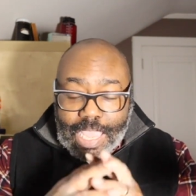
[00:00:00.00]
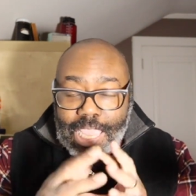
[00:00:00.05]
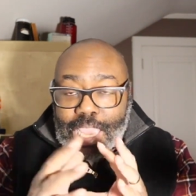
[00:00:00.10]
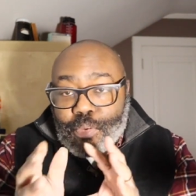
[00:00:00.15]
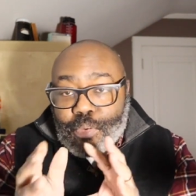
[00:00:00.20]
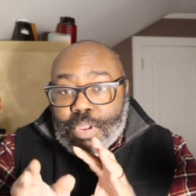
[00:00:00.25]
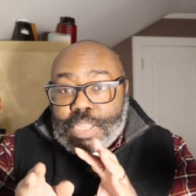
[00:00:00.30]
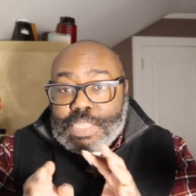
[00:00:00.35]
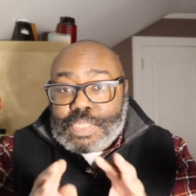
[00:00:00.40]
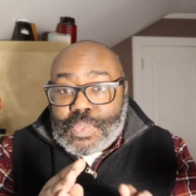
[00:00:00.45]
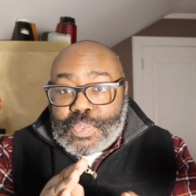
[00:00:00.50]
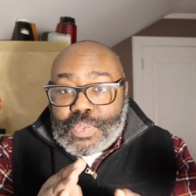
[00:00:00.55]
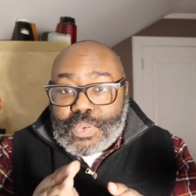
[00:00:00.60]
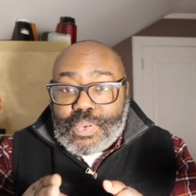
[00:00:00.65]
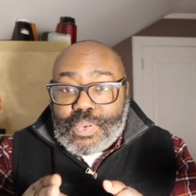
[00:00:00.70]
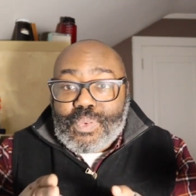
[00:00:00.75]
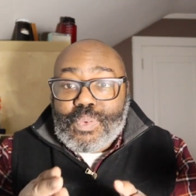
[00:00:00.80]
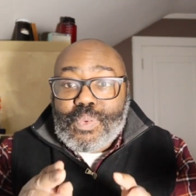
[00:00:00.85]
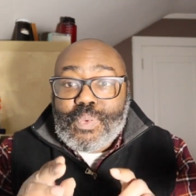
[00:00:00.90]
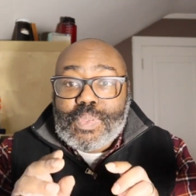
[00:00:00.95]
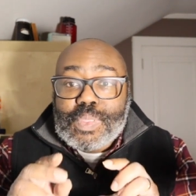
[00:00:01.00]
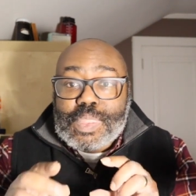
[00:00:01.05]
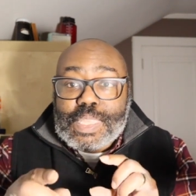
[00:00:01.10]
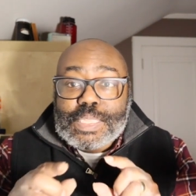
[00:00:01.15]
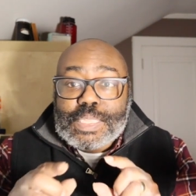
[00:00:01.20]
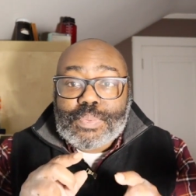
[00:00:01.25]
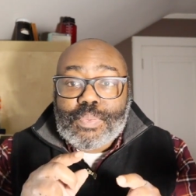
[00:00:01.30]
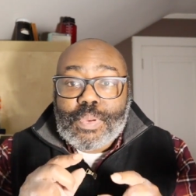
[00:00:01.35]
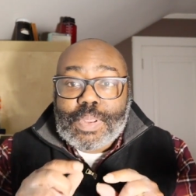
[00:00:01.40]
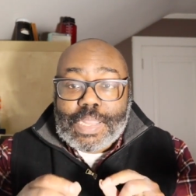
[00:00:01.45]
It was through
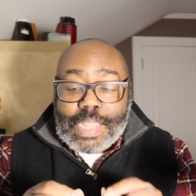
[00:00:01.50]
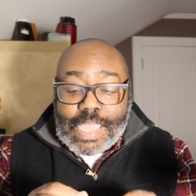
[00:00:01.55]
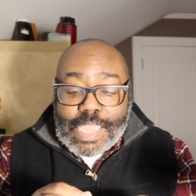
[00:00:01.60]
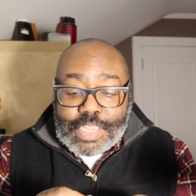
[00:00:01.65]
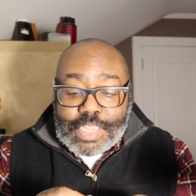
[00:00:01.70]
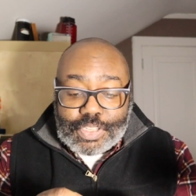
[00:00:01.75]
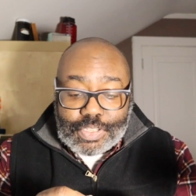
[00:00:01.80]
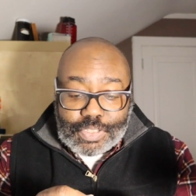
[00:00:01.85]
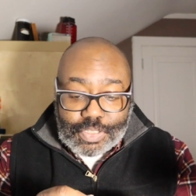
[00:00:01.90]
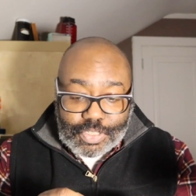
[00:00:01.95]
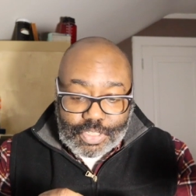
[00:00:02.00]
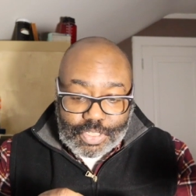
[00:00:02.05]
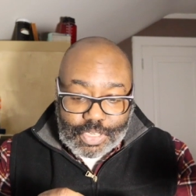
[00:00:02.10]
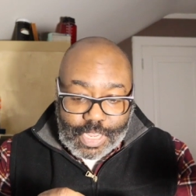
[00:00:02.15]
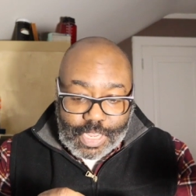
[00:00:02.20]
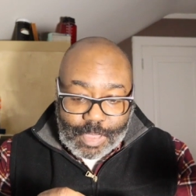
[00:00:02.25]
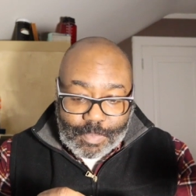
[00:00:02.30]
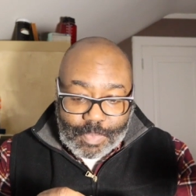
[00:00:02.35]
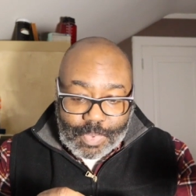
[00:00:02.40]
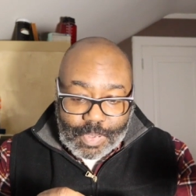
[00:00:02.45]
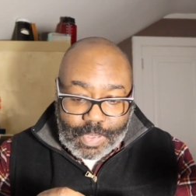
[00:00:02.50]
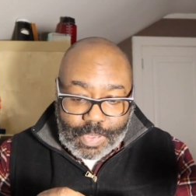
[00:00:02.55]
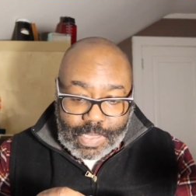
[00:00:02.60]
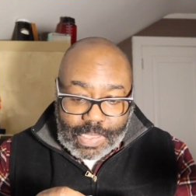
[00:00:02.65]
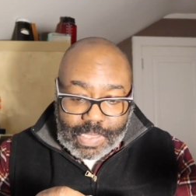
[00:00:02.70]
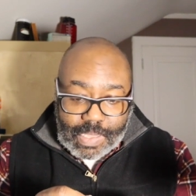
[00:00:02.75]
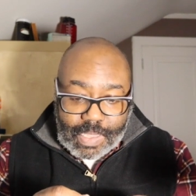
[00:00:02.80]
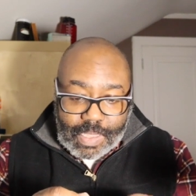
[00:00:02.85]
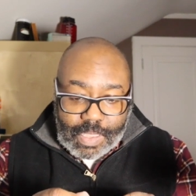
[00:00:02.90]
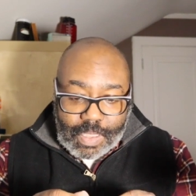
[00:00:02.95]
this relationship
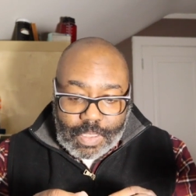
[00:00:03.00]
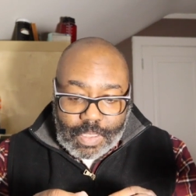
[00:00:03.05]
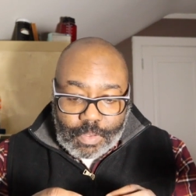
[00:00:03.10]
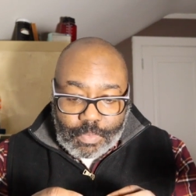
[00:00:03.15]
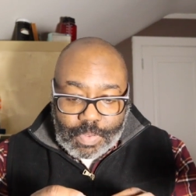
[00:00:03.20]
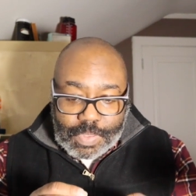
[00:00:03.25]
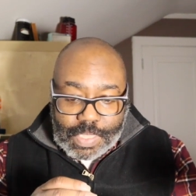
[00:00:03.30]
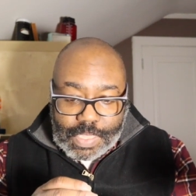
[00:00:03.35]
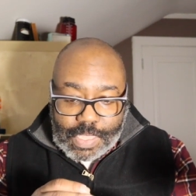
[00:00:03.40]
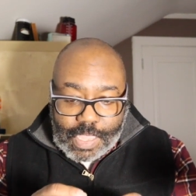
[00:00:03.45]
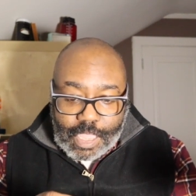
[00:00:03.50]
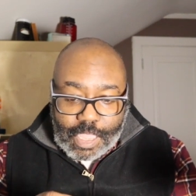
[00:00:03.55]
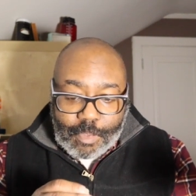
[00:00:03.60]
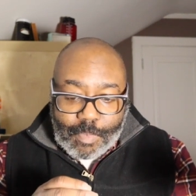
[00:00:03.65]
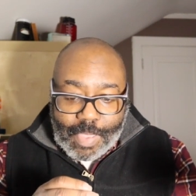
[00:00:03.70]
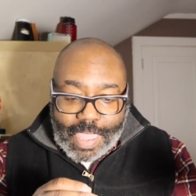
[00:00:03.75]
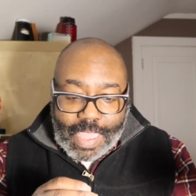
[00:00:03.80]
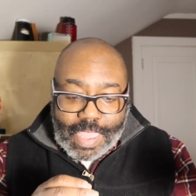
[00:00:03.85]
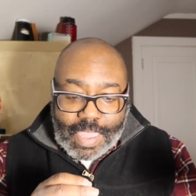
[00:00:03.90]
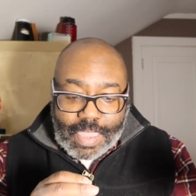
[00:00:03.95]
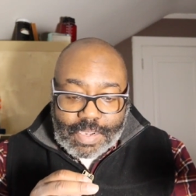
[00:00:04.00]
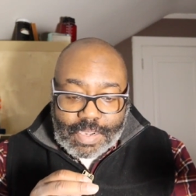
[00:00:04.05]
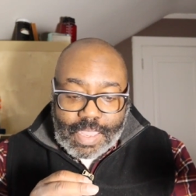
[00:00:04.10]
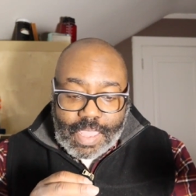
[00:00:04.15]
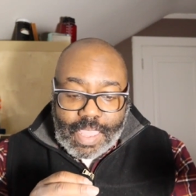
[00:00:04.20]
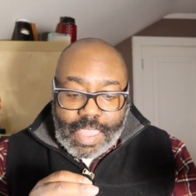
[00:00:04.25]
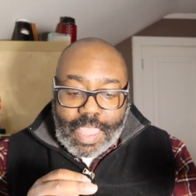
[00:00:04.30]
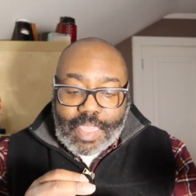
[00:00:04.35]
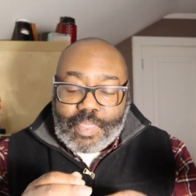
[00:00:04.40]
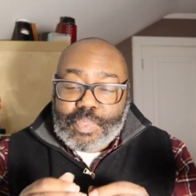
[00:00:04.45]
with the young man
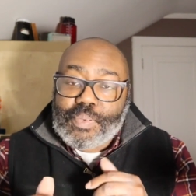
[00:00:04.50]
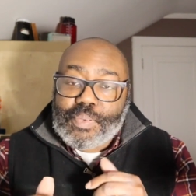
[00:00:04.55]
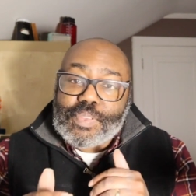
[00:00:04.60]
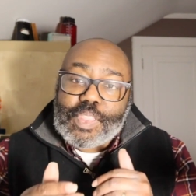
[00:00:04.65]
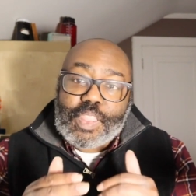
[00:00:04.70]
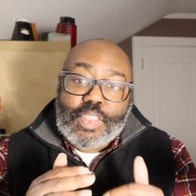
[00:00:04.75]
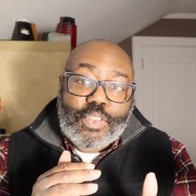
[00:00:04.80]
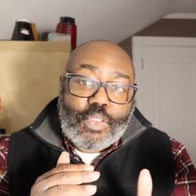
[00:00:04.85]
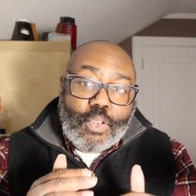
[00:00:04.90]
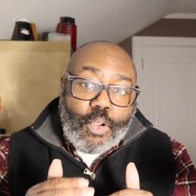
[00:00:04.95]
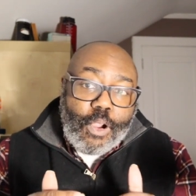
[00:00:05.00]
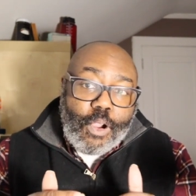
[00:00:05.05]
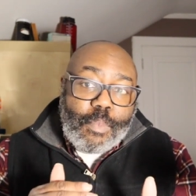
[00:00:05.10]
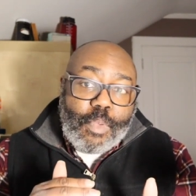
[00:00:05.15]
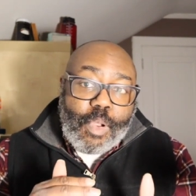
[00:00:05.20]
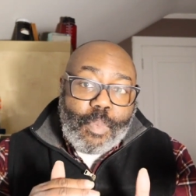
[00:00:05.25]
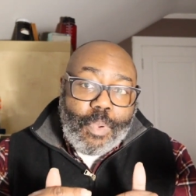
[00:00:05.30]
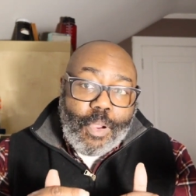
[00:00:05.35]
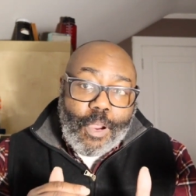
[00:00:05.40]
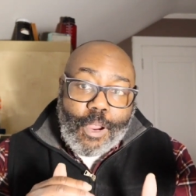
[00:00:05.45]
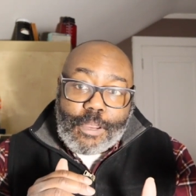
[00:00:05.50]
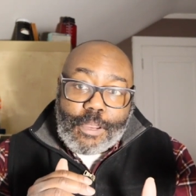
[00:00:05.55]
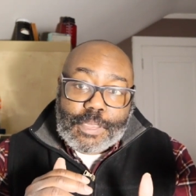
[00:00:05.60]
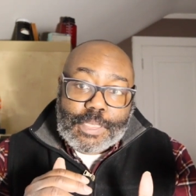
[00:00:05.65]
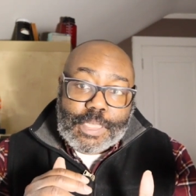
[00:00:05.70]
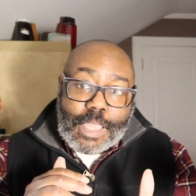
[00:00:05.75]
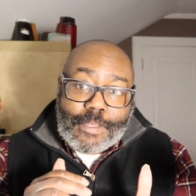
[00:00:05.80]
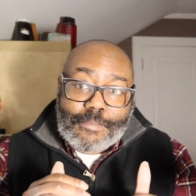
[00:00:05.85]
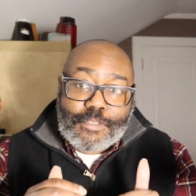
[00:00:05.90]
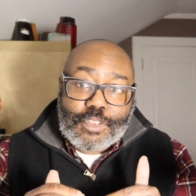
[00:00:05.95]
and through the normal
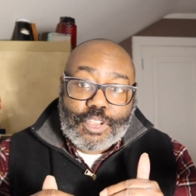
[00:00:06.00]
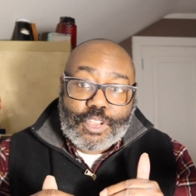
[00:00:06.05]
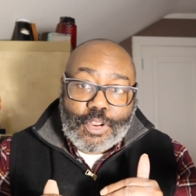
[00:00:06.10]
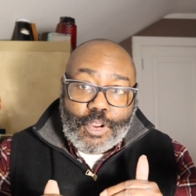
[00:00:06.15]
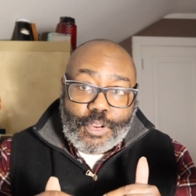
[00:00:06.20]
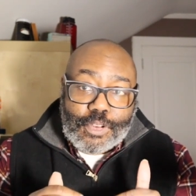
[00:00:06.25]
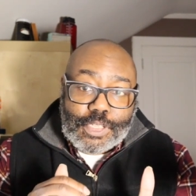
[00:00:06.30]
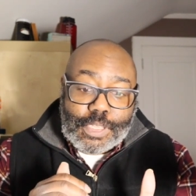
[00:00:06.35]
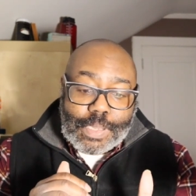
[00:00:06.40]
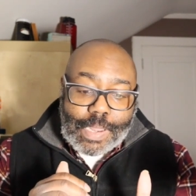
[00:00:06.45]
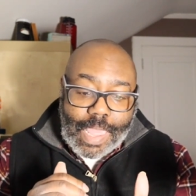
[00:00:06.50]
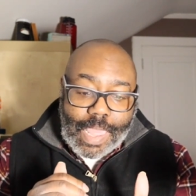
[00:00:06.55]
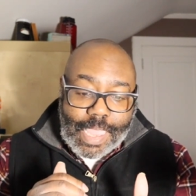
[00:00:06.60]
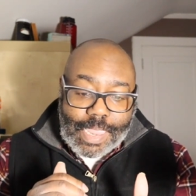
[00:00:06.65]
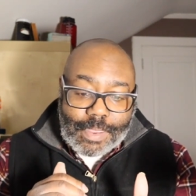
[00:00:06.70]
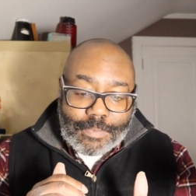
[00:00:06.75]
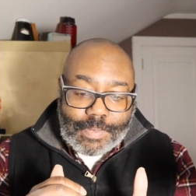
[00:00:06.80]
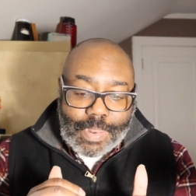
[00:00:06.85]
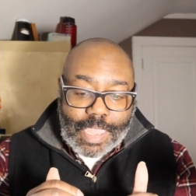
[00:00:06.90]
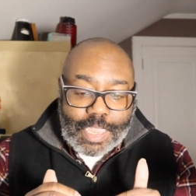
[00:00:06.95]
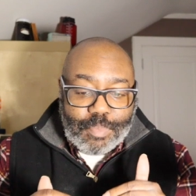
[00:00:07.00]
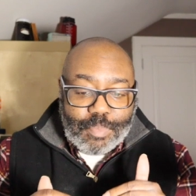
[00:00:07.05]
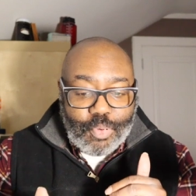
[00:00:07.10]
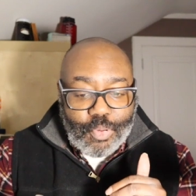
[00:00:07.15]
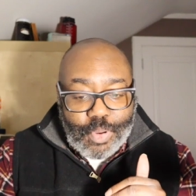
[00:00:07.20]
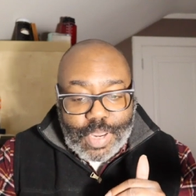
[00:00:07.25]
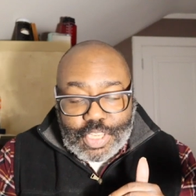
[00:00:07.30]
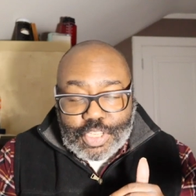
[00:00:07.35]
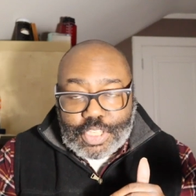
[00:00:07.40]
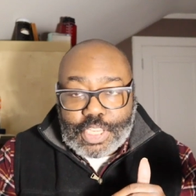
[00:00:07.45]
parts of church life, like
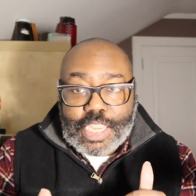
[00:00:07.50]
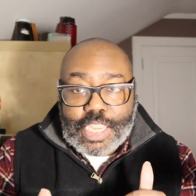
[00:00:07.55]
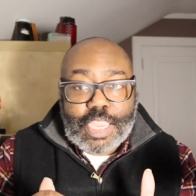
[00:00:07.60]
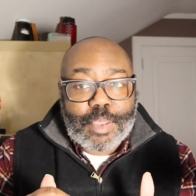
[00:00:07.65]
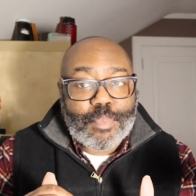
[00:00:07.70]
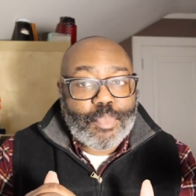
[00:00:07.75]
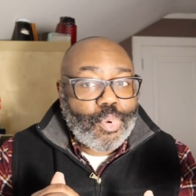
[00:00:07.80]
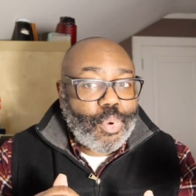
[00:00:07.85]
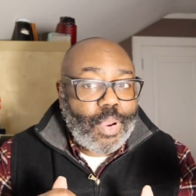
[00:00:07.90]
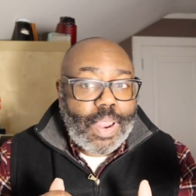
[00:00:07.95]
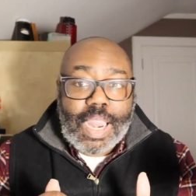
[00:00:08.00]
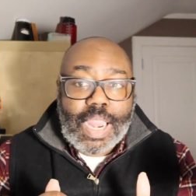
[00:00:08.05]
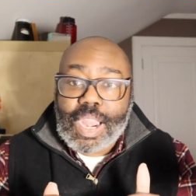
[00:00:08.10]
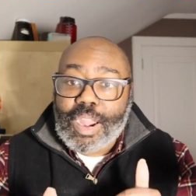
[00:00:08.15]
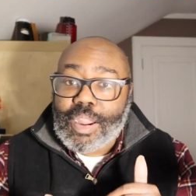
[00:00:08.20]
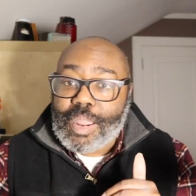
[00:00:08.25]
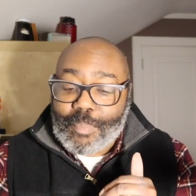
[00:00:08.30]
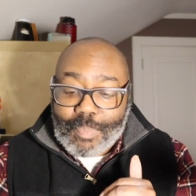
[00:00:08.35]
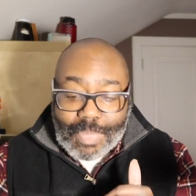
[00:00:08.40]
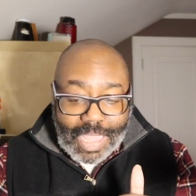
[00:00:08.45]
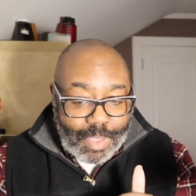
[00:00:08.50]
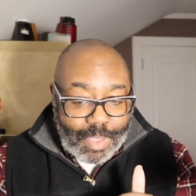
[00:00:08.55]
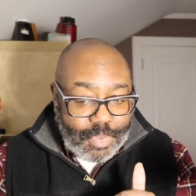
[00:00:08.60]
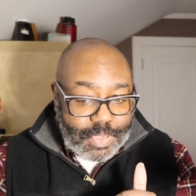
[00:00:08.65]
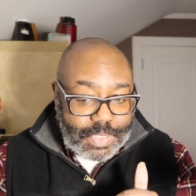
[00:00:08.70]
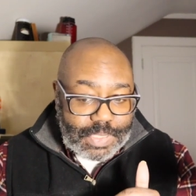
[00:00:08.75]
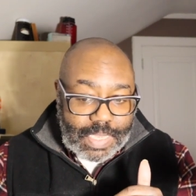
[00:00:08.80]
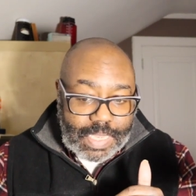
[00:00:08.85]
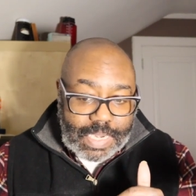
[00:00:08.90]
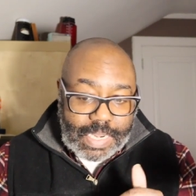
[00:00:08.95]
preaching and prayer and
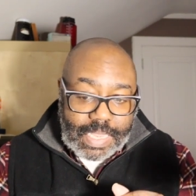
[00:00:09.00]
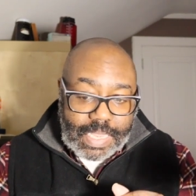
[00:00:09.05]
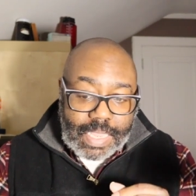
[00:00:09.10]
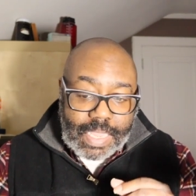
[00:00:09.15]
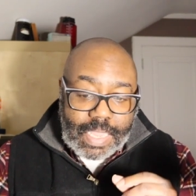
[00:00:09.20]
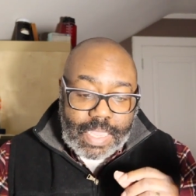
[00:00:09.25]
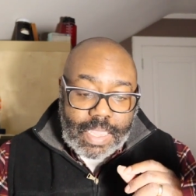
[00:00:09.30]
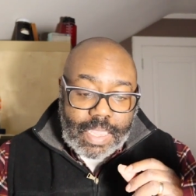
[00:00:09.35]
Bible study,